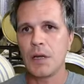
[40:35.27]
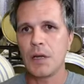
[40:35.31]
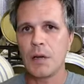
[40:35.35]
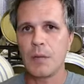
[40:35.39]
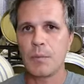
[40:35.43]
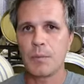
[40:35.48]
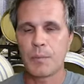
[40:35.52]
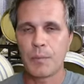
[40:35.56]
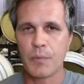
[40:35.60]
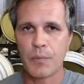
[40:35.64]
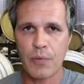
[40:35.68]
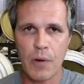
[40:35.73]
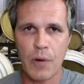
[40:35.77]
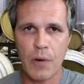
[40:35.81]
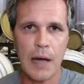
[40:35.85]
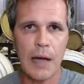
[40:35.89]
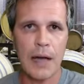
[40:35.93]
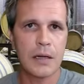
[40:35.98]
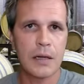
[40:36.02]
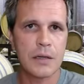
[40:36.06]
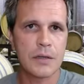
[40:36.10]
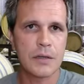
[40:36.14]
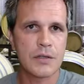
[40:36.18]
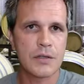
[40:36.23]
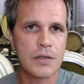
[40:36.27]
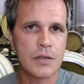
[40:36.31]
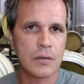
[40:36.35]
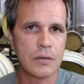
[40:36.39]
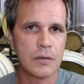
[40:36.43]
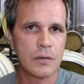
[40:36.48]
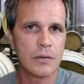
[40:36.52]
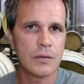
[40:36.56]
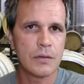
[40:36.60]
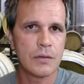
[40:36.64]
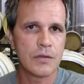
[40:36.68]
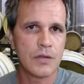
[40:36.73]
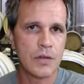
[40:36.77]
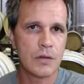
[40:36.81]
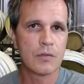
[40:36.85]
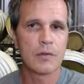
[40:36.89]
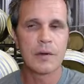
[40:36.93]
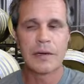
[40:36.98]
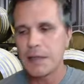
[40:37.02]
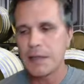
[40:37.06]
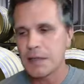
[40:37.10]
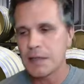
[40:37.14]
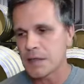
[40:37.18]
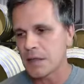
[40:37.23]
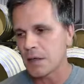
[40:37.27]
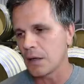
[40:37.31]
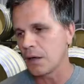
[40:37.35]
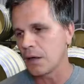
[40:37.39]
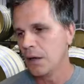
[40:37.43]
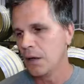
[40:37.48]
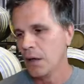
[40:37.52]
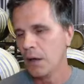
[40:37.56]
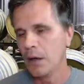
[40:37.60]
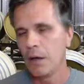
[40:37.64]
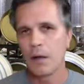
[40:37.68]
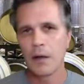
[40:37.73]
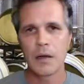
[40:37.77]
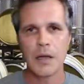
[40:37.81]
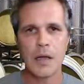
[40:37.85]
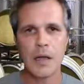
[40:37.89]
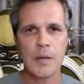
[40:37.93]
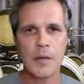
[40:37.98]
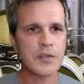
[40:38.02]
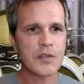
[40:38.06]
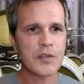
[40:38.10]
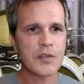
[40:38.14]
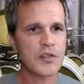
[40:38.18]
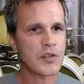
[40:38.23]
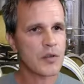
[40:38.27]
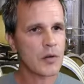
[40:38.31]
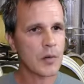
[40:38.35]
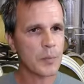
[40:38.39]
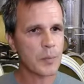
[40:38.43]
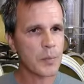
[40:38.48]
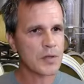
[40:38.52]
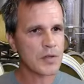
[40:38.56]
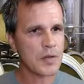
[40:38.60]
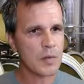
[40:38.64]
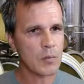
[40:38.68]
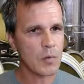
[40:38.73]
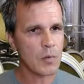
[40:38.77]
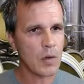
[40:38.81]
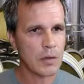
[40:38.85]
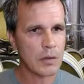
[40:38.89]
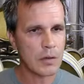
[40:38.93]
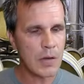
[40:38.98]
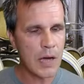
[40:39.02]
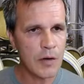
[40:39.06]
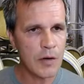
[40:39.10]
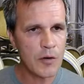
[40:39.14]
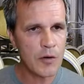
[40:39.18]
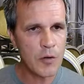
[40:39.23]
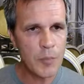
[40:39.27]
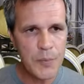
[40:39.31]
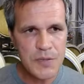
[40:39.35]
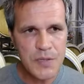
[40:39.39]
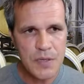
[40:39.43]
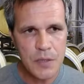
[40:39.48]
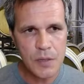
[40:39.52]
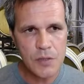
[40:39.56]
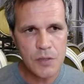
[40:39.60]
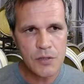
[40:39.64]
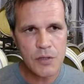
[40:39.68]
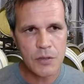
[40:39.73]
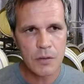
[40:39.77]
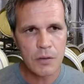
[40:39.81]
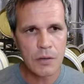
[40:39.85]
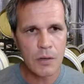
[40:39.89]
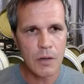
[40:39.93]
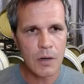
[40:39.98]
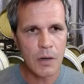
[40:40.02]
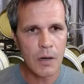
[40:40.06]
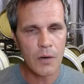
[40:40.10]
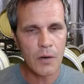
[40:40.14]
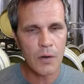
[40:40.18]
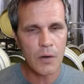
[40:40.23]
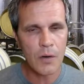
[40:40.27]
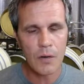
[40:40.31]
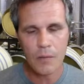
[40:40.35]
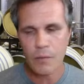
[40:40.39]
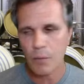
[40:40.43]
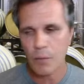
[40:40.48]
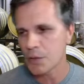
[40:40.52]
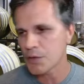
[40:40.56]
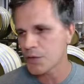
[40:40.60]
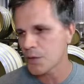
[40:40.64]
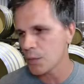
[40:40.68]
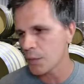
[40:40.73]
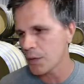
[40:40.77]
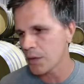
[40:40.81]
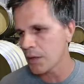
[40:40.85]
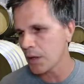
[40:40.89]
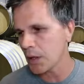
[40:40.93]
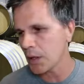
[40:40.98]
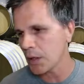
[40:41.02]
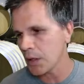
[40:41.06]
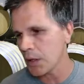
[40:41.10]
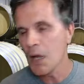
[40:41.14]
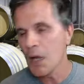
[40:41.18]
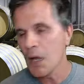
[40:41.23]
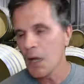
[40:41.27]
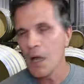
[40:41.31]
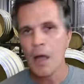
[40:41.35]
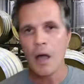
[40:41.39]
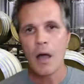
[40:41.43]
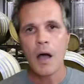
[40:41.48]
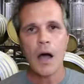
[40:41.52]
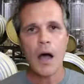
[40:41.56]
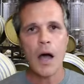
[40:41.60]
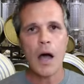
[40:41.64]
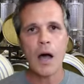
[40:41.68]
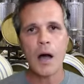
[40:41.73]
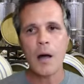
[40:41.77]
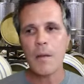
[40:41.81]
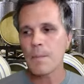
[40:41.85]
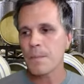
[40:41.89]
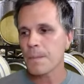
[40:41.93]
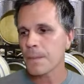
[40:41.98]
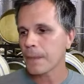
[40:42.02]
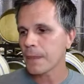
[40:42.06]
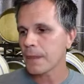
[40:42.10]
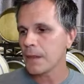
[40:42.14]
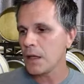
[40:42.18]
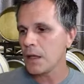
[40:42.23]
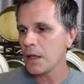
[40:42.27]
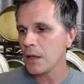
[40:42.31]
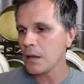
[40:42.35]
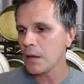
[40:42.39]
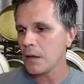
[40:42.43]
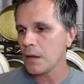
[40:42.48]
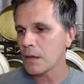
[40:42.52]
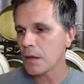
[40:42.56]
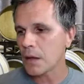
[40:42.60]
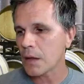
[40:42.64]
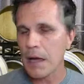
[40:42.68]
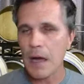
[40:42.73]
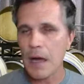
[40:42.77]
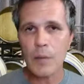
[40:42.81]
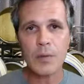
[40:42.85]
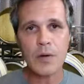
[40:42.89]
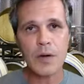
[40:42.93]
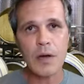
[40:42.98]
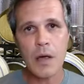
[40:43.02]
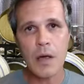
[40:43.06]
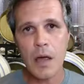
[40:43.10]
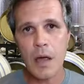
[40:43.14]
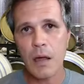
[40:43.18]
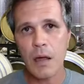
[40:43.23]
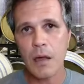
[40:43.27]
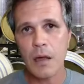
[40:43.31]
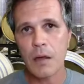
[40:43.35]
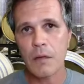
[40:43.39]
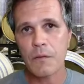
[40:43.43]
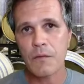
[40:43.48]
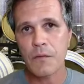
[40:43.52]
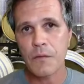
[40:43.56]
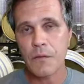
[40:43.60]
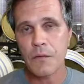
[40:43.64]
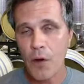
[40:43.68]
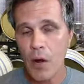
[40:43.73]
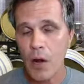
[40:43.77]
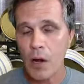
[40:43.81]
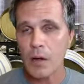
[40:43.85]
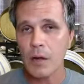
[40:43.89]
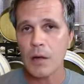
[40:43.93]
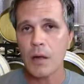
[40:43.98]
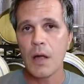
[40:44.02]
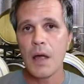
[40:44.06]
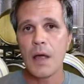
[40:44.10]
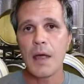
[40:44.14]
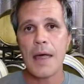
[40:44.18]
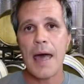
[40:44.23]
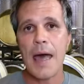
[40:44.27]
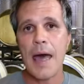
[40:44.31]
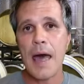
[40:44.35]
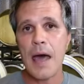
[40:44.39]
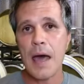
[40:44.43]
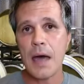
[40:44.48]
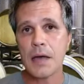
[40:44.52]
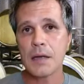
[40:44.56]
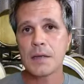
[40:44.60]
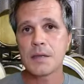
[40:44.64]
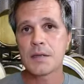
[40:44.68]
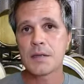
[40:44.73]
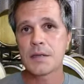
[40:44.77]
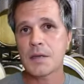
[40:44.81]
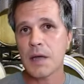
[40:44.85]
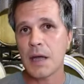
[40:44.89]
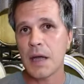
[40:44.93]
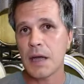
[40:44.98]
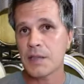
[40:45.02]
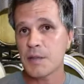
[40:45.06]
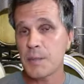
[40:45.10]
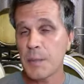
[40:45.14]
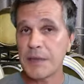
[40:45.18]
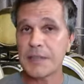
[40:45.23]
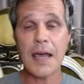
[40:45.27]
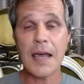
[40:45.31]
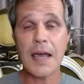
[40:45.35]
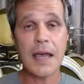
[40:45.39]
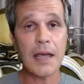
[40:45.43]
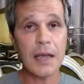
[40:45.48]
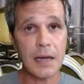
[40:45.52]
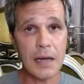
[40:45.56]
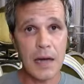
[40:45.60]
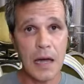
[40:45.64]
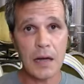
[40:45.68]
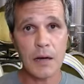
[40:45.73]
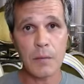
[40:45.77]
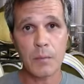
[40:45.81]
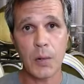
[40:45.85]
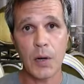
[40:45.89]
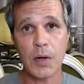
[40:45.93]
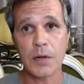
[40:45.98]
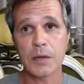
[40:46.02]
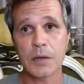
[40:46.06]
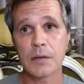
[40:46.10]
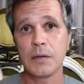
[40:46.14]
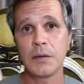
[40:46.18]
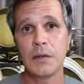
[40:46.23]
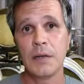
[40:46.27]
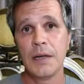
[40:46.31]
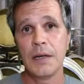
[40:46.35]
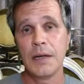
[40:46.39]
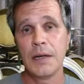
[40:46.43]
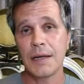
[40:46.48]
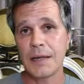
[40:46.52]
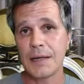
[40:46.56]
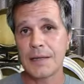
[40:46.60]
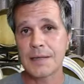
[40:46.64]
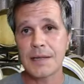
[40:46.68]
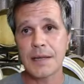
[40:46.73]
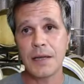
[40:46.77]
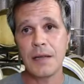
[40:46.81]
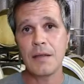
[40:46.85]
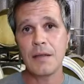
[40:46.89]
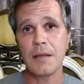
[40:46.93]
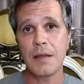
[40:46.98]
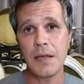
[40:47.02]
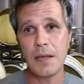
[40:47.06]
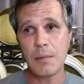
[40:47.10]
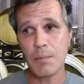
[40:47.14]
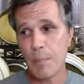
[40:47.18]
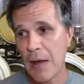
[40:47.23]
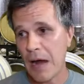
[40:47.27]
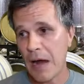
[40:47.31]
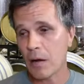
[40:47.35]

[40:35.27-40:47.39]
prior to to releasing let me answer it because I'm not 100% sure of, of what you were thinking. Um, the, the Cabernet Franc has, has been taken out of bottle. It's in the barrel